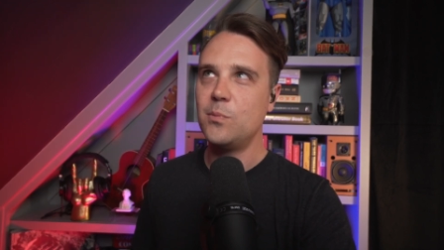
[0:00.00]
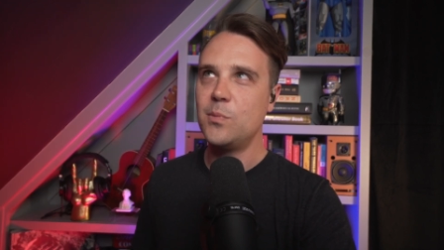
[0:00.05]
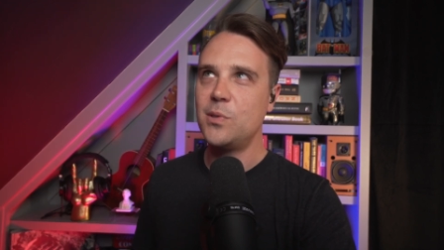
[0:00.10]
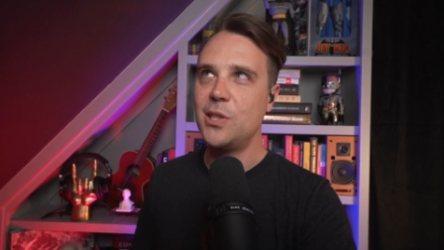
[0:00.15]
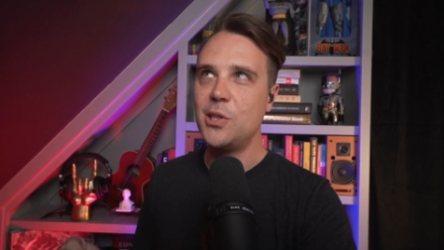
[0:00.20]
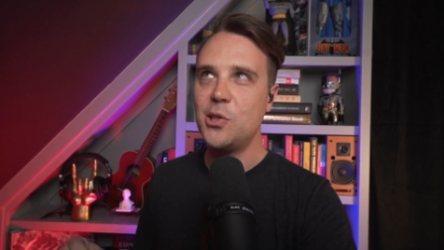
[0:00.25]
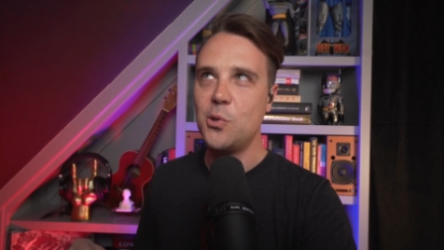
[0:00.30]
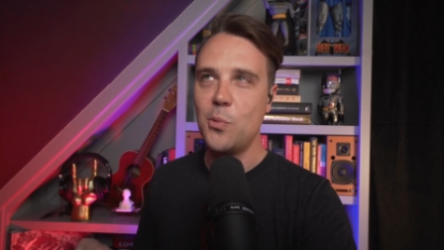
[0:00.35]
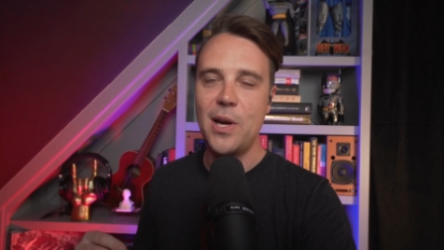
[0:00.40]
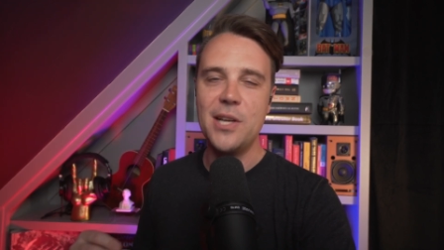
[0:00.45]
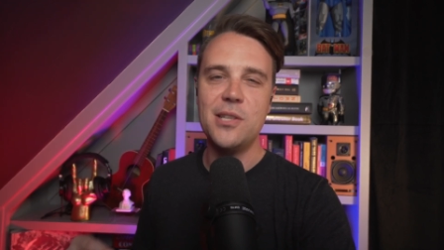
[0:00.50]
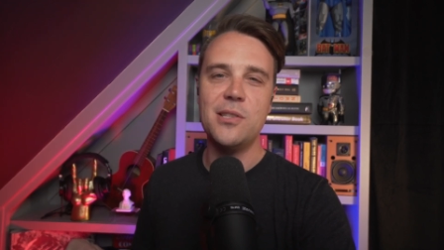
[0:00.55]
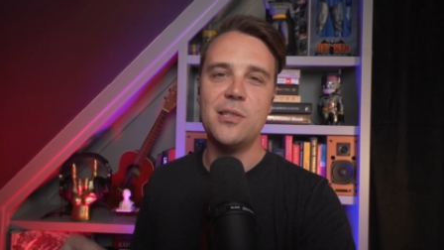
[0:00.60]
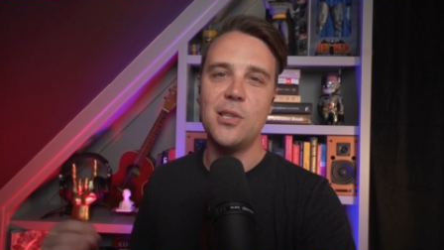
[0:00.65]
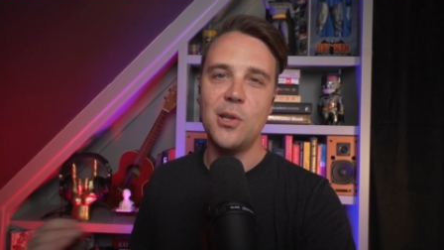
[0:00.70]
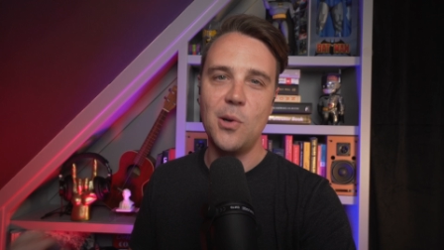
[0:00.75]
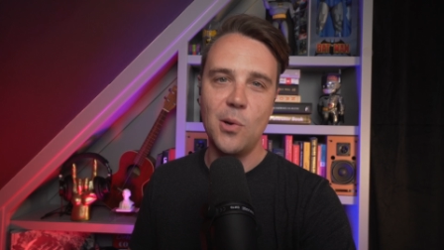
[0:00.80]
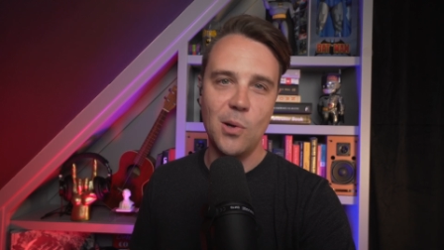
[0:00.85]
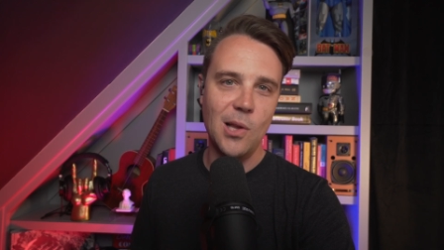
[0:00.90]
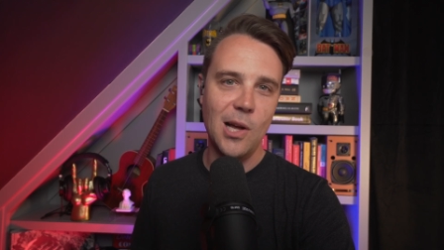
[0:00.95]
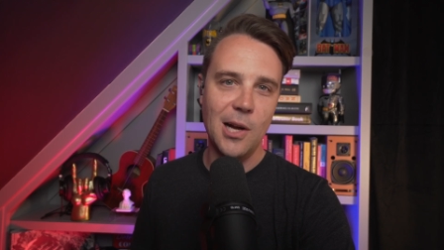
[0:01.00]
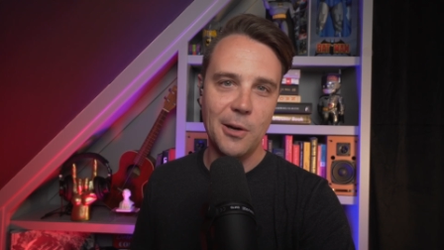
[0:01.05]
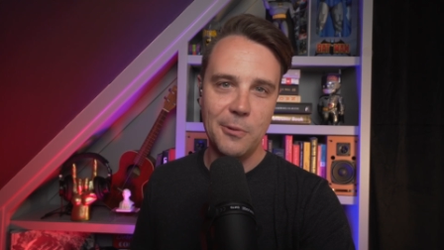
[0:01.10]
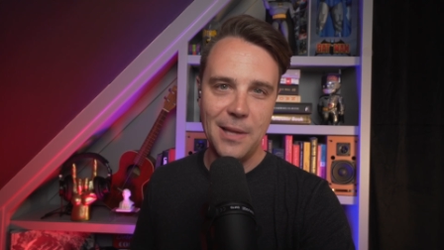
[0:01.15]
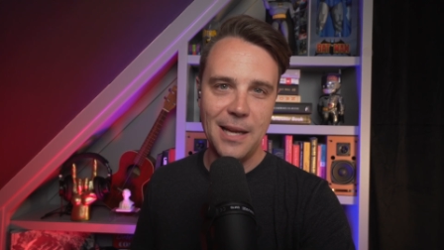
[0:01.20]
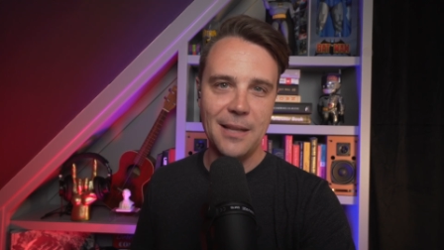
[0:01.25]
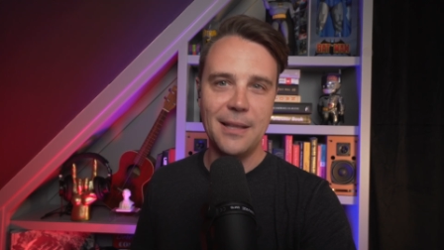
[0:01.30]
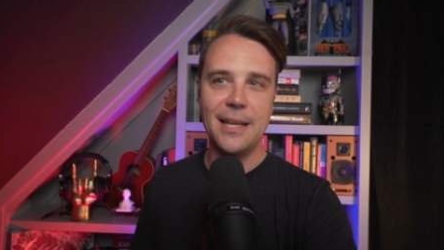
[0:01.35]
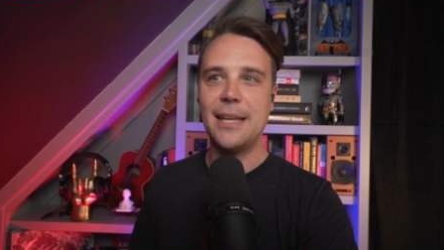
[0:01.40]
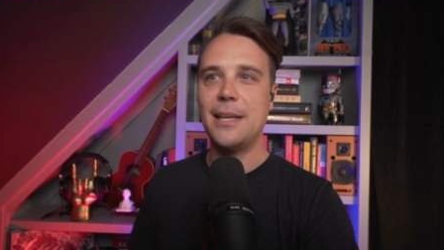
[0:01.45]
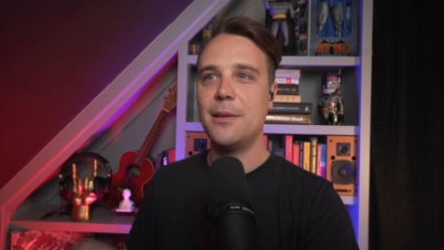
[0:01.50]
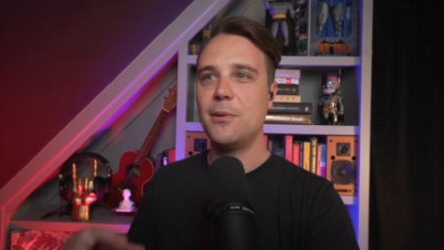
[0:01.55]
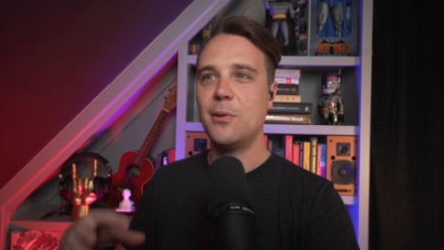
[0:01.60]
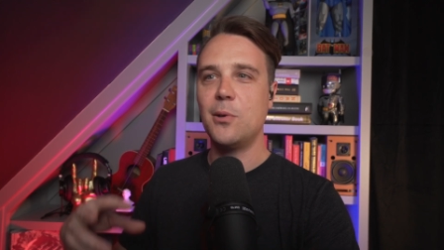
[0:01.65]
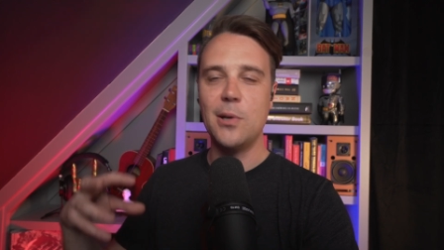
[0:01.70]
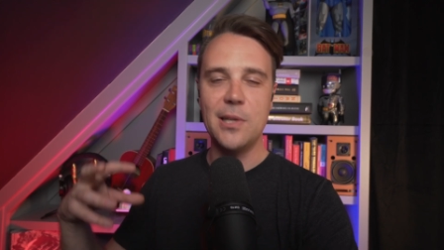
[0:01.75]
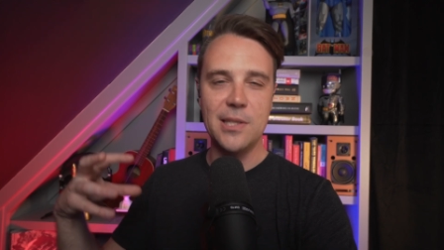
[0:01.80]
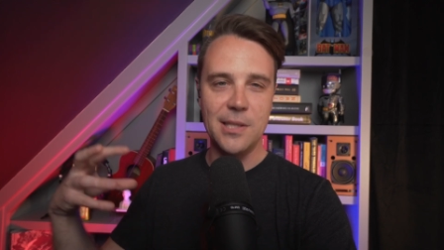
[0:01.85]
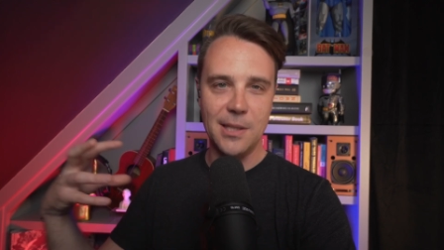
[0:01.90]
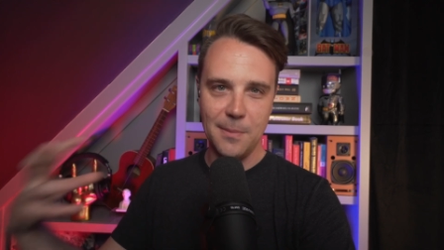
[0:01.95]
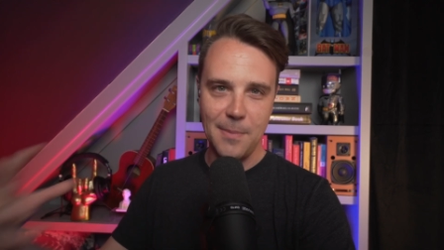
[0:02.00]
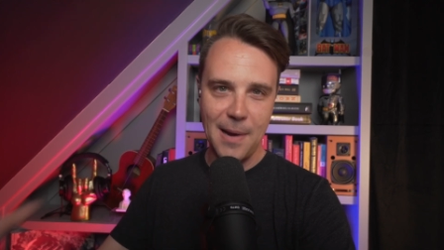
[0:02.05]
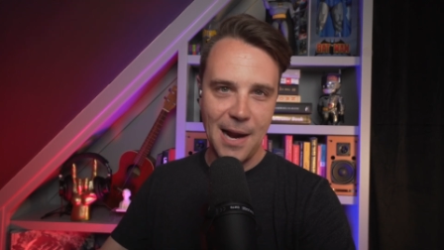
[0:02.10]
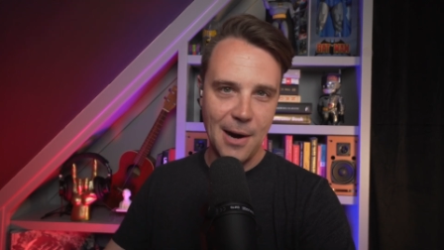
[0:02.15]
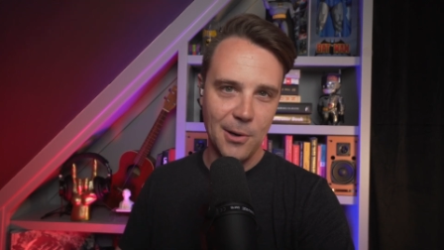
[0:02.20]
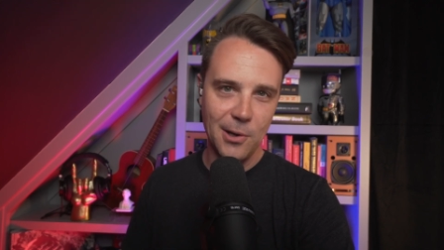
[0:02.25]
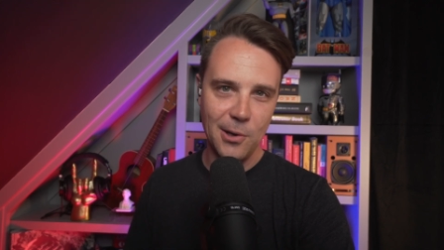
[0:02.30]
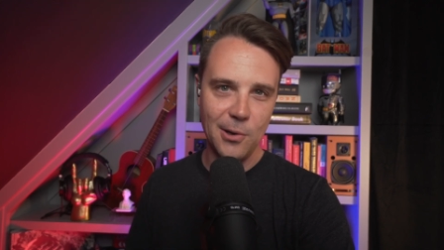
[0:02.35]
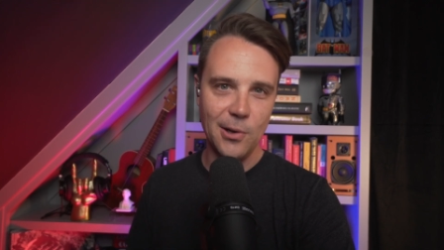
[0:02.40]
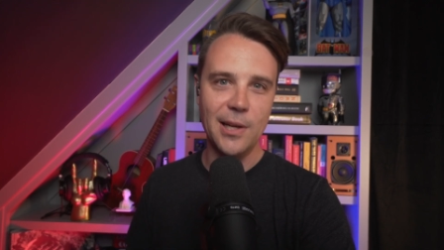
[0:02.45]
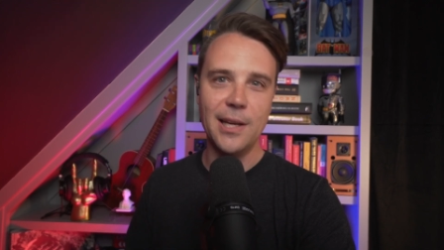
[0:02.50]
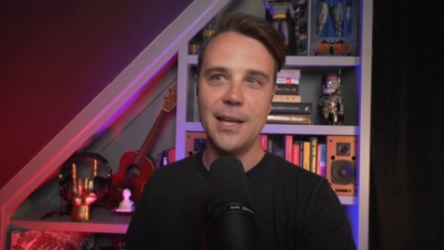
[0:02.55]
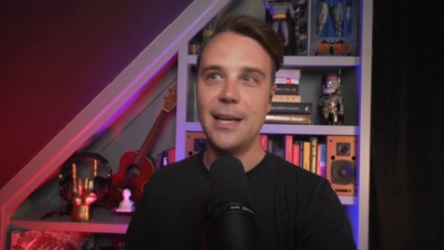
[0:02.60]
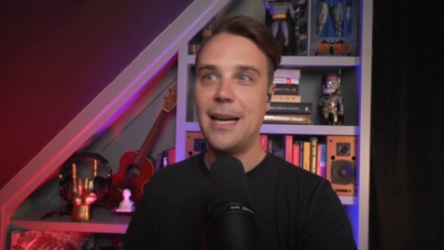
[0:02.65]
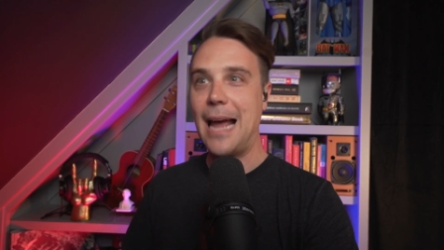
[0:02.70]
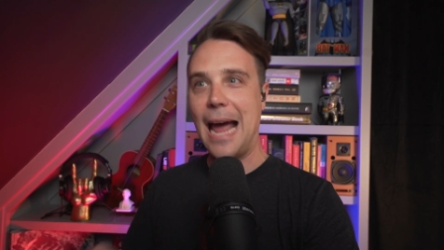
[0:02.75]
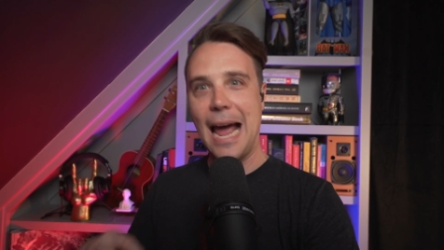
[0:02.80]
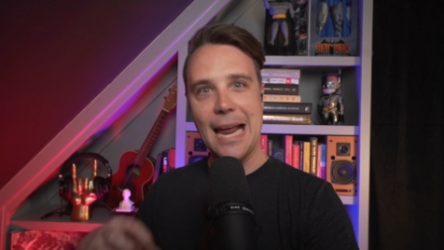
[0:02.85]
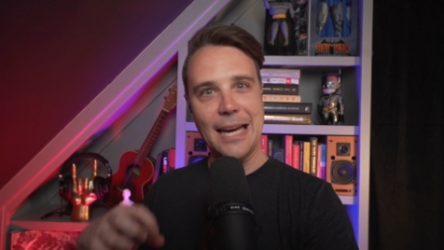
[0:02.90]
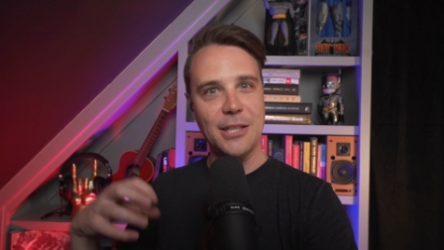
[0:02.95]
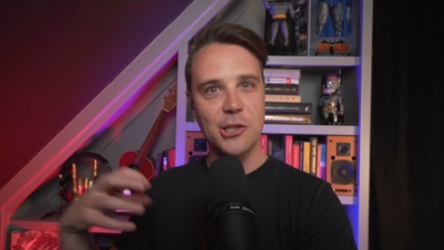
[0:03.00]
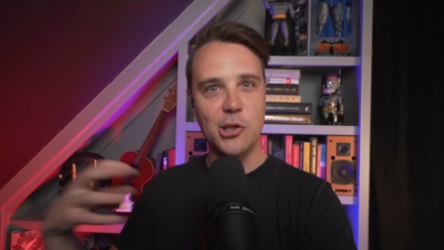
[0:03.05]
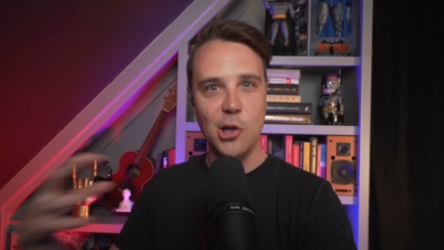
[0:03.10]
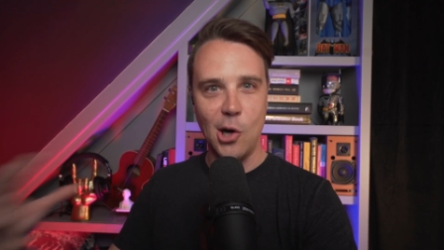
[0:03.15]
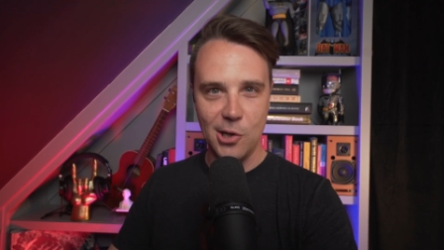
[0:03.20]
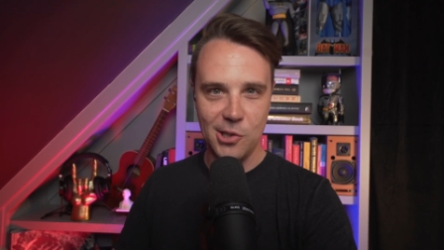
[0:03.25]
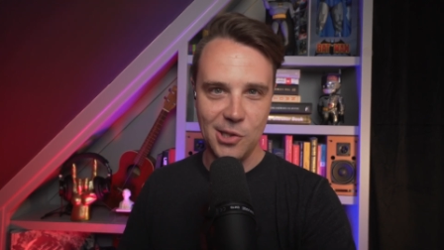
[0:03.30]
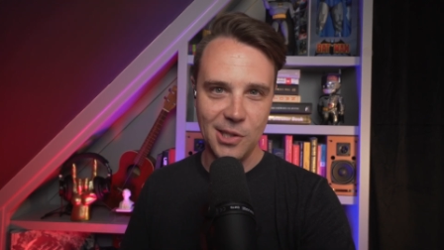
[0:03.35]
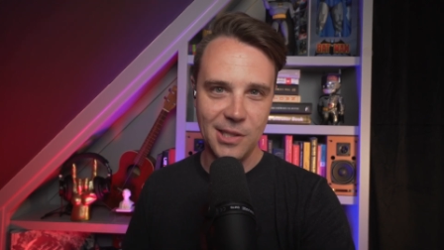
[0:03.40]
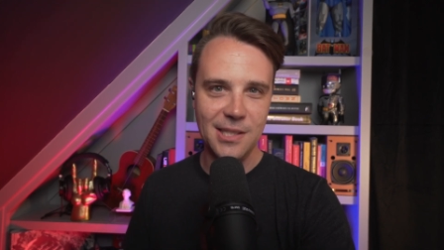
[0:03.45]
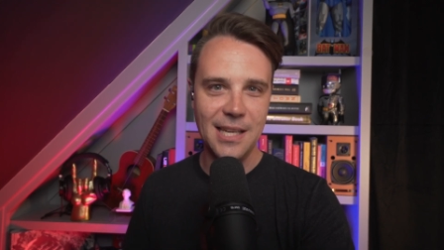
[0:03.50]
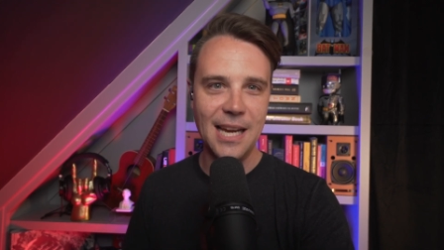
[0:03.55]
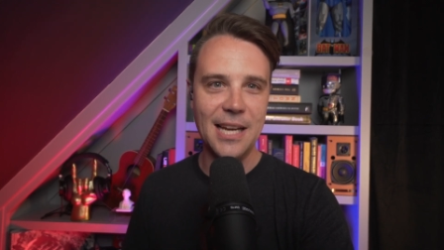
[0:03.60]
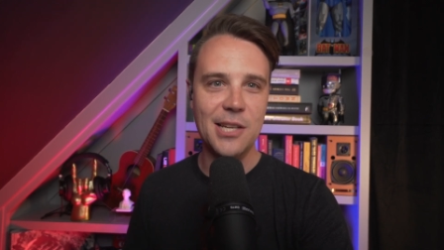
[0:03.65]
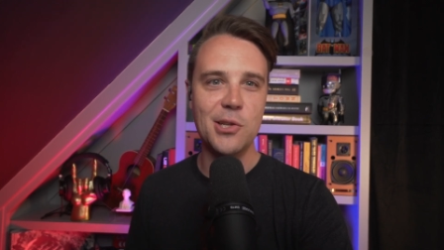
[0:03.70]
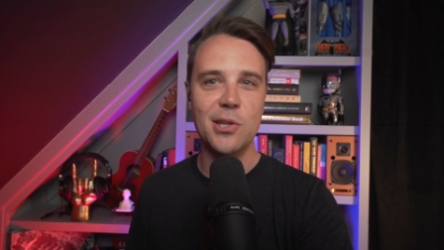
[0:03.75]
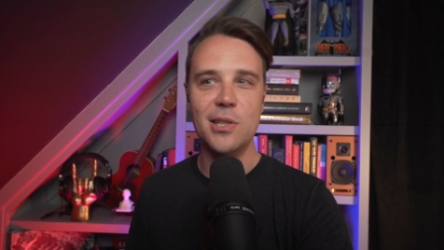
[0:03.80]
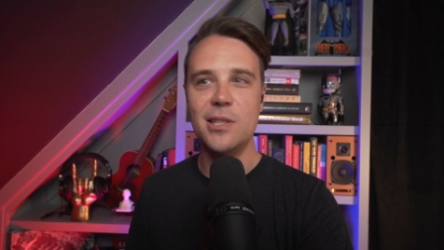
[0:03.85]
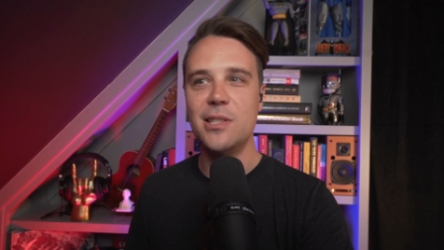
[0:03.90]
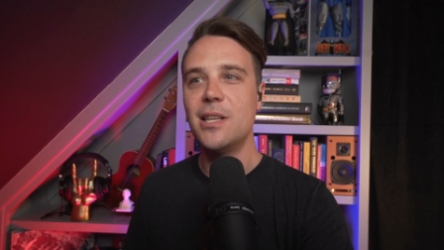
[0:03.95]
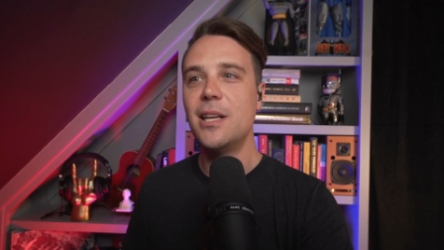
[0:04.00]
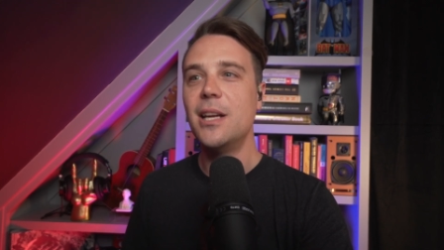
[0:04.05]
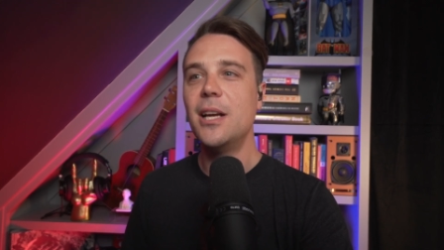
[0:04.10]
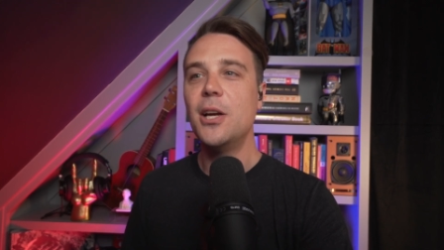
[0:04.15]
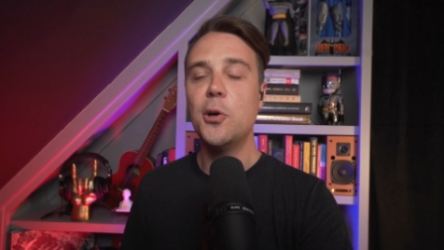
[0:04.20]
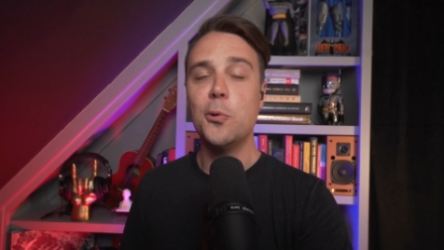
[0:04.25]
situations that go along with that, like increasing the power grid, adding charging stations.